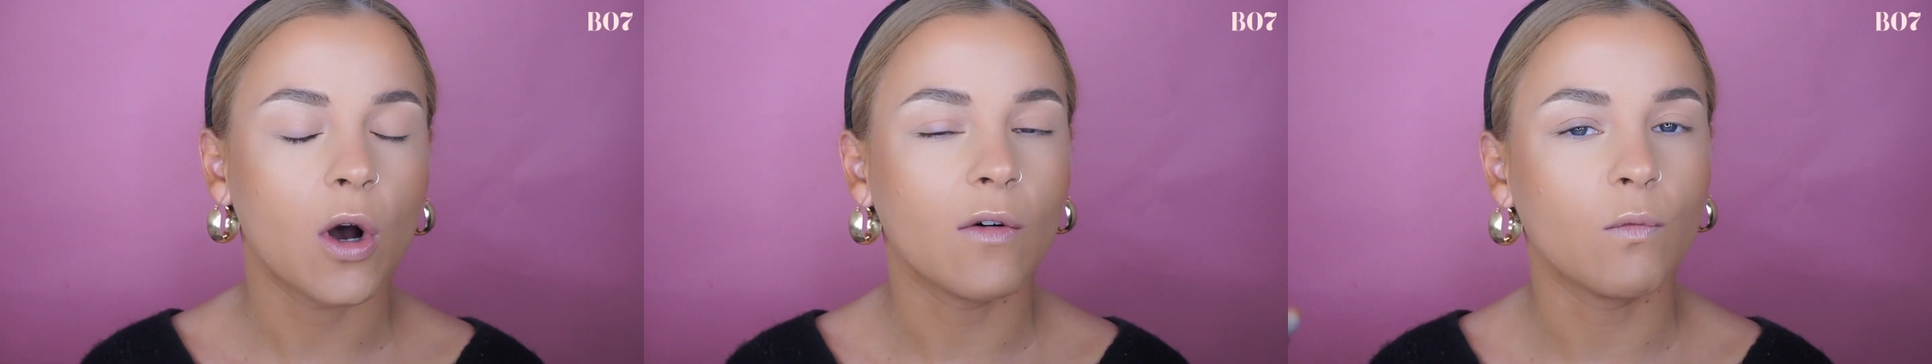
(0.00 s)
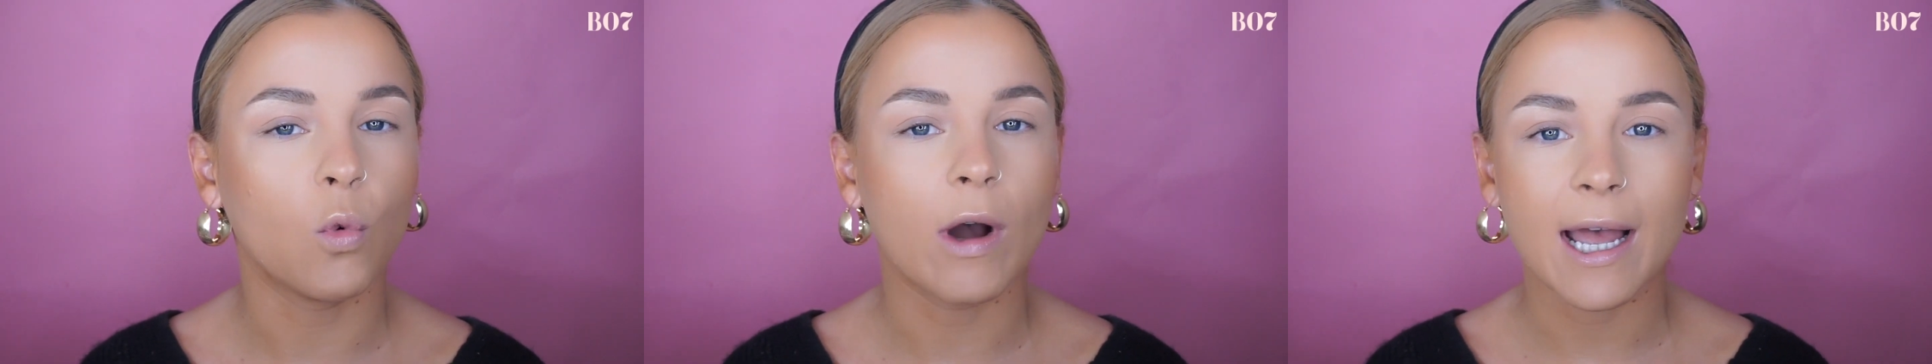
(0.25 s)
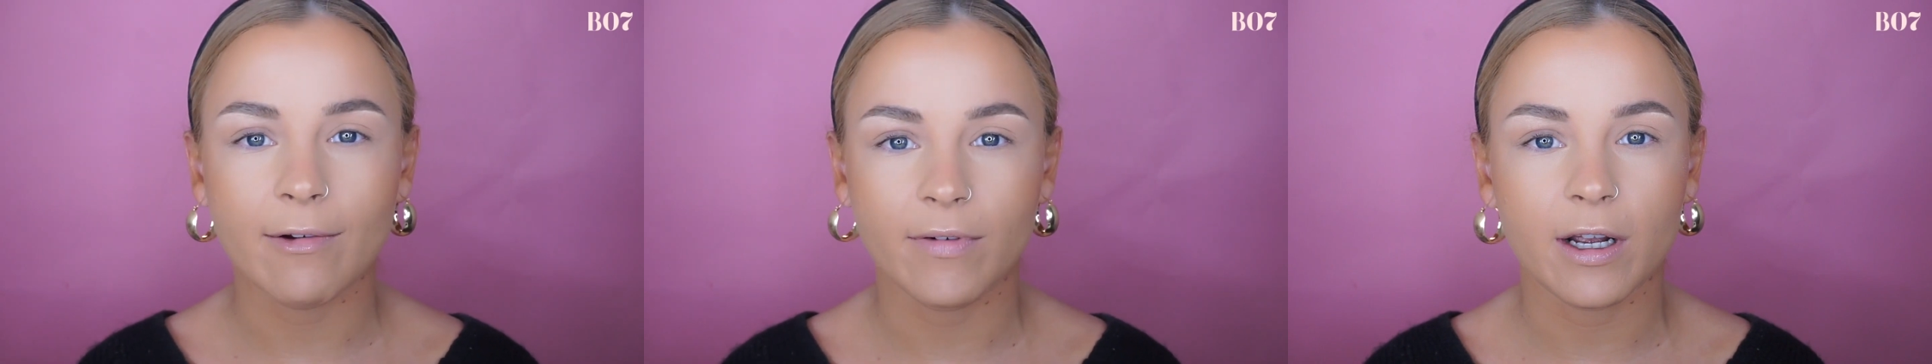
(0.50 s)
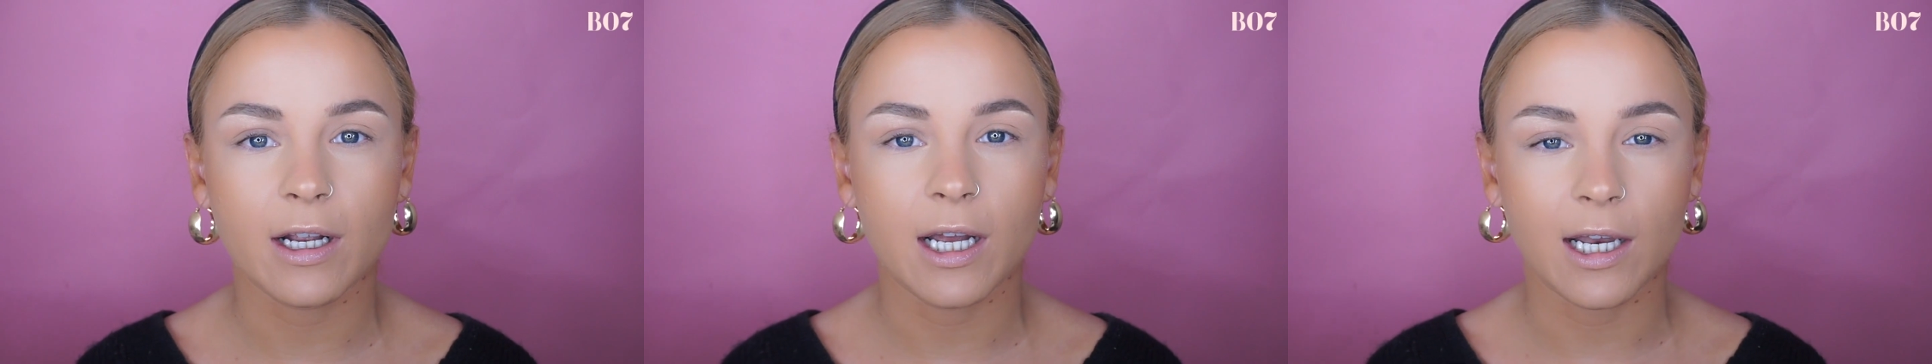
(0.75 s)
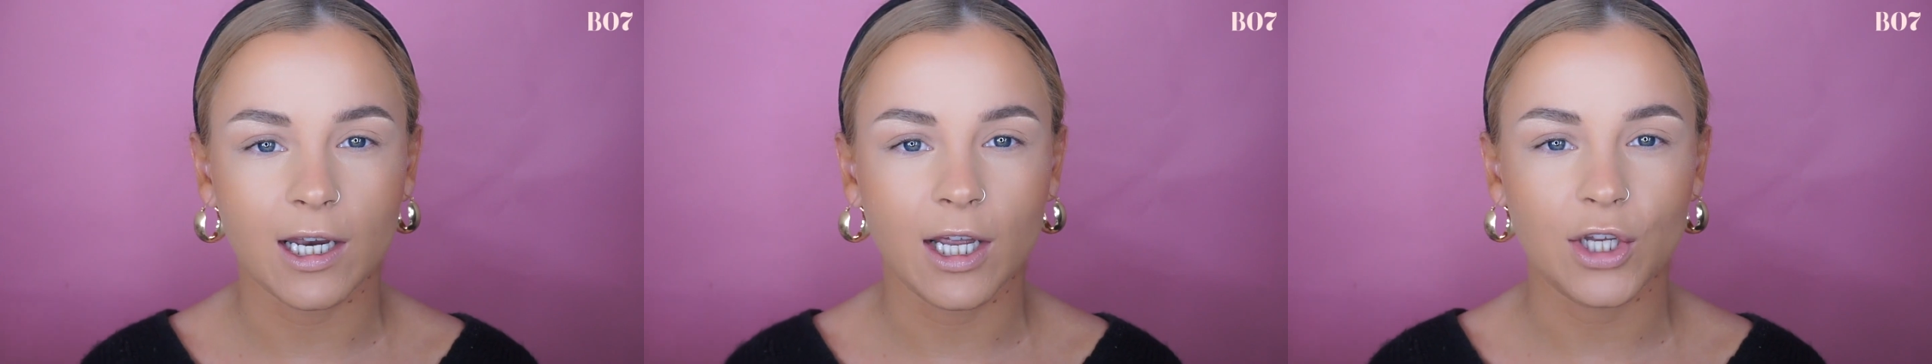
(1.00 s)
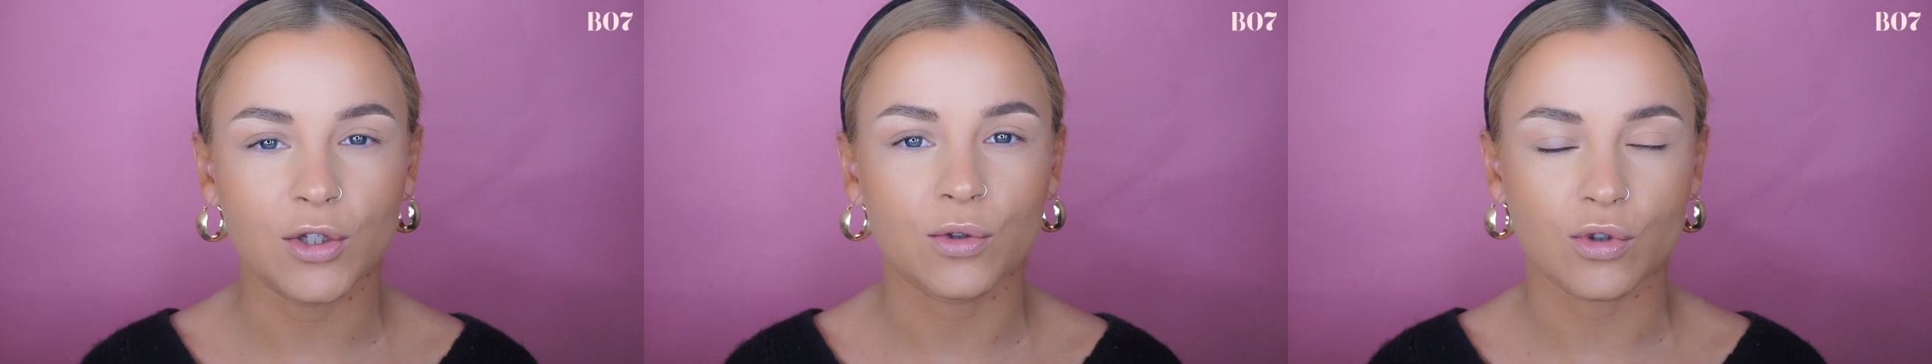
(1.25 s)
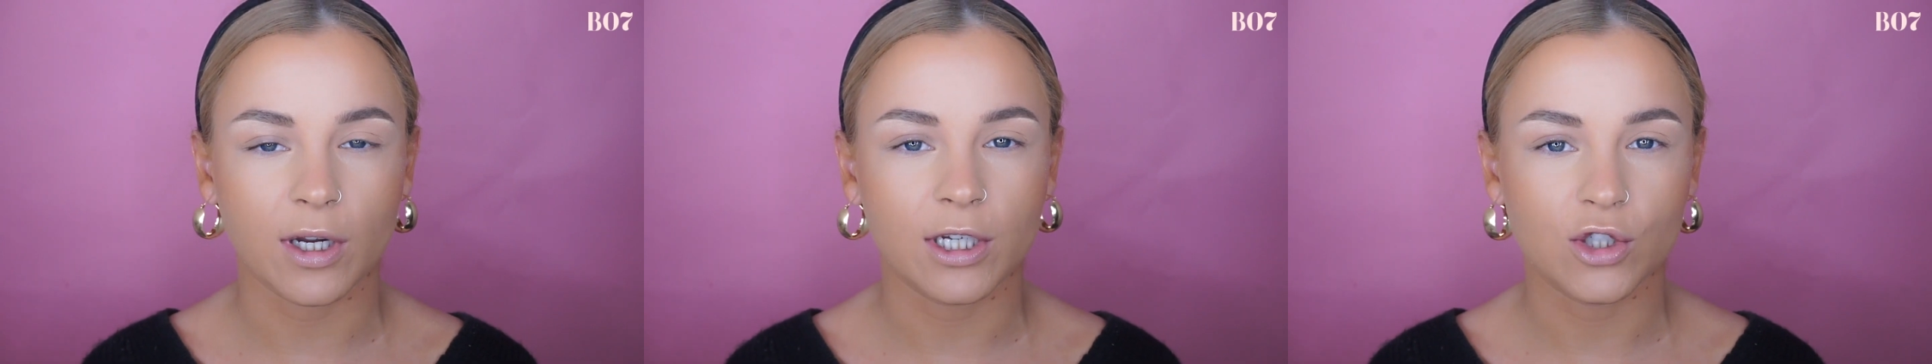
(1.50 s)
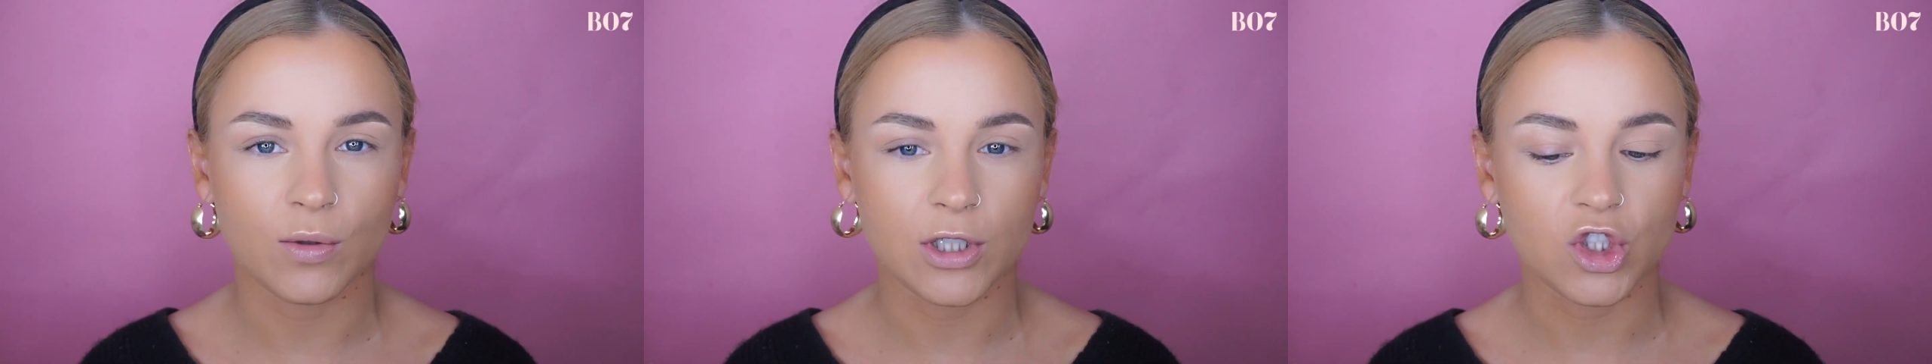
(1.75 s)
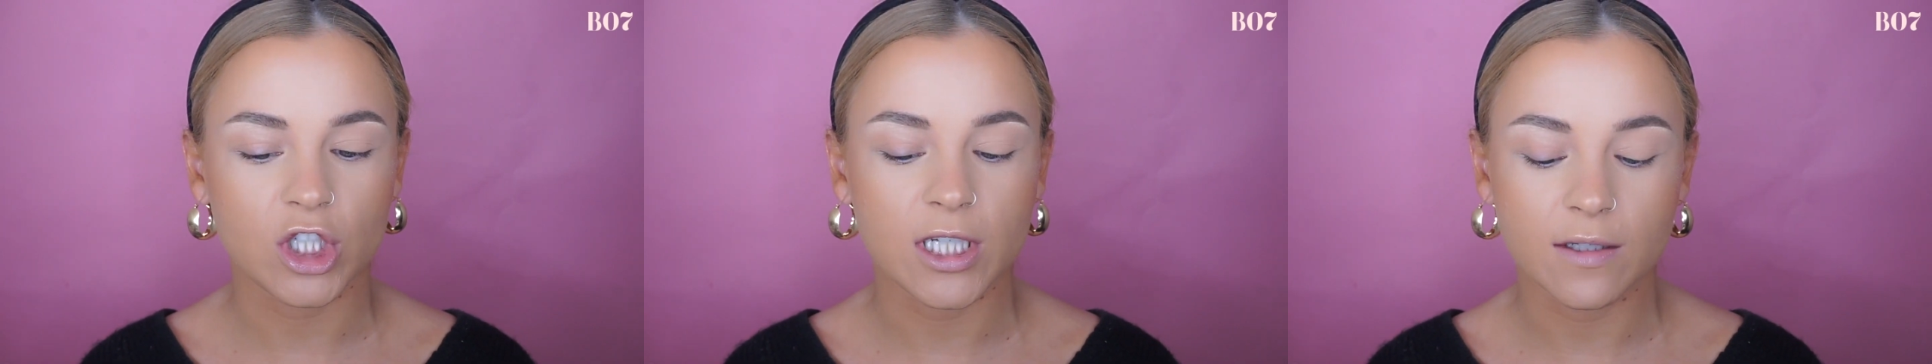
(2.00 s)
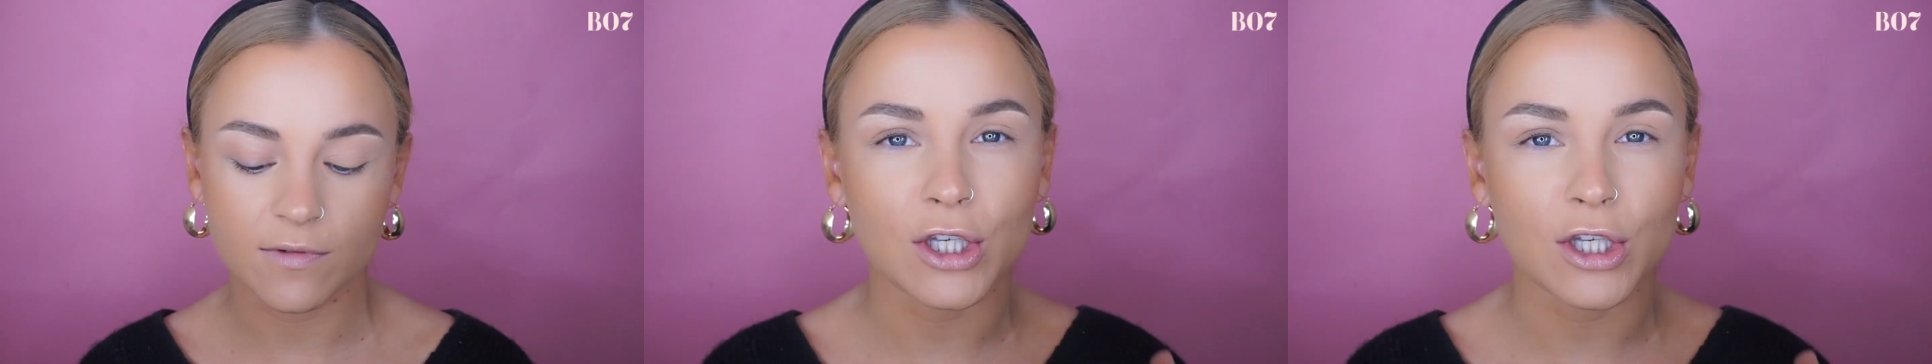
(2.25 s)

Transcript: of whatever colour you're trying to achieve.